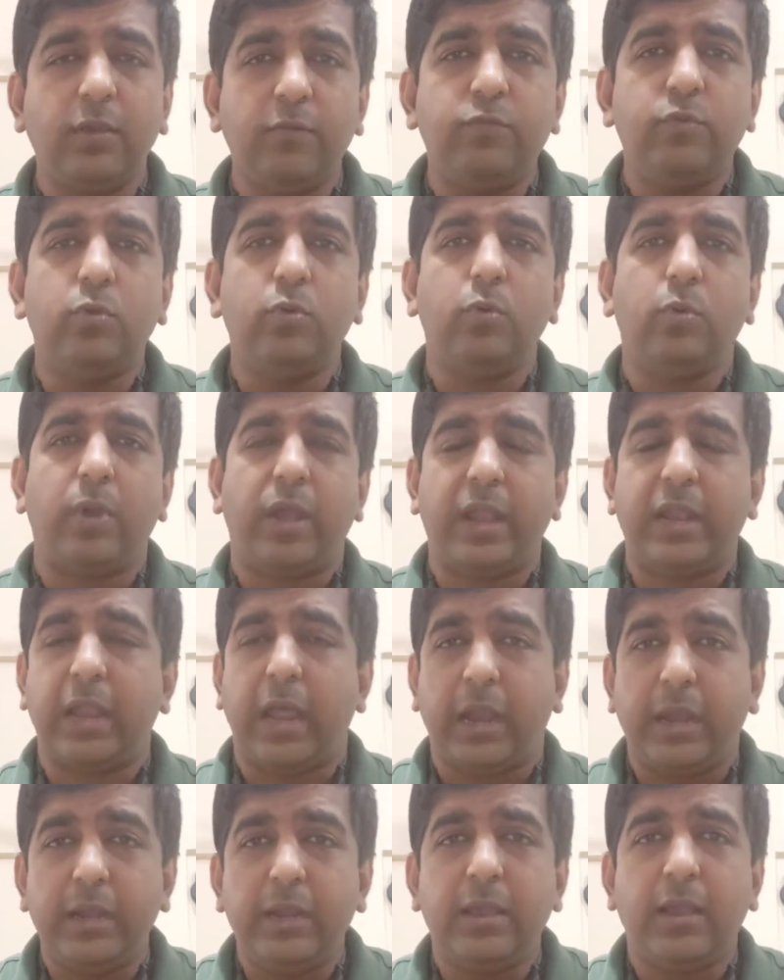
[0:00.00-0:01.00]
give you an
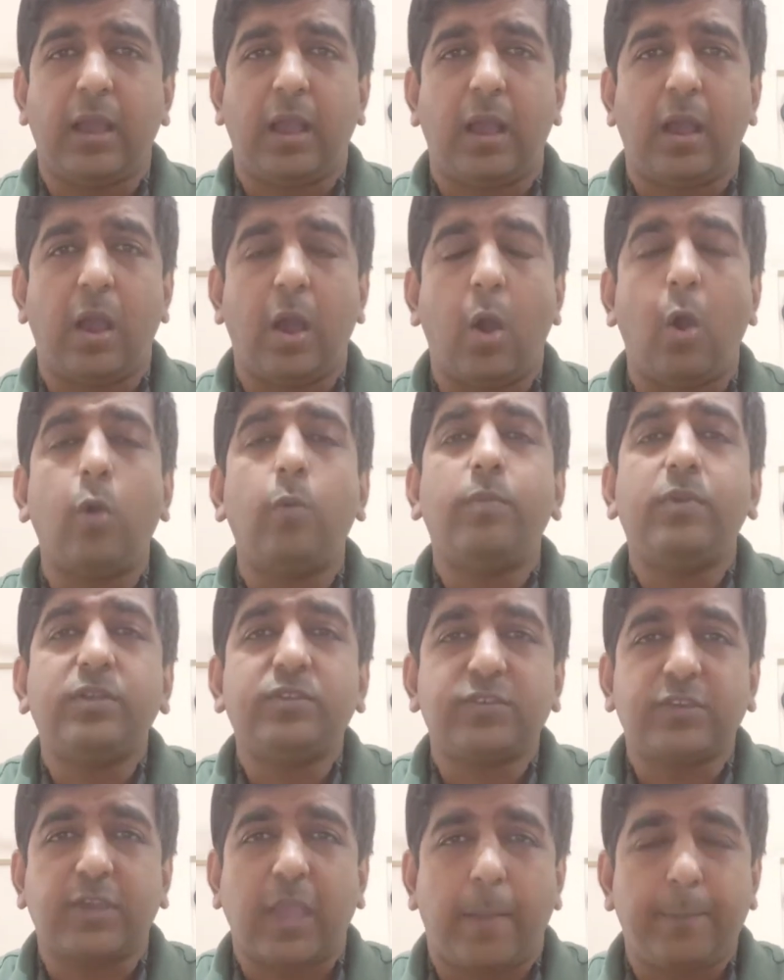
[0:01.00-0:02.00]
idea how
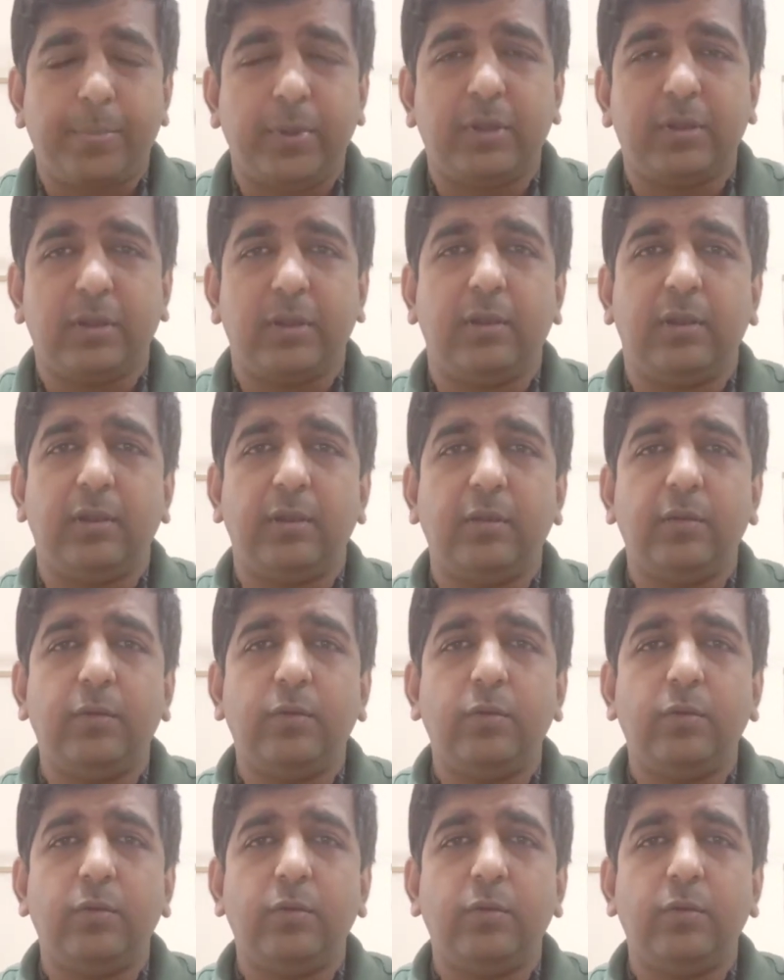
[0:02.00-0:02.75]
much capital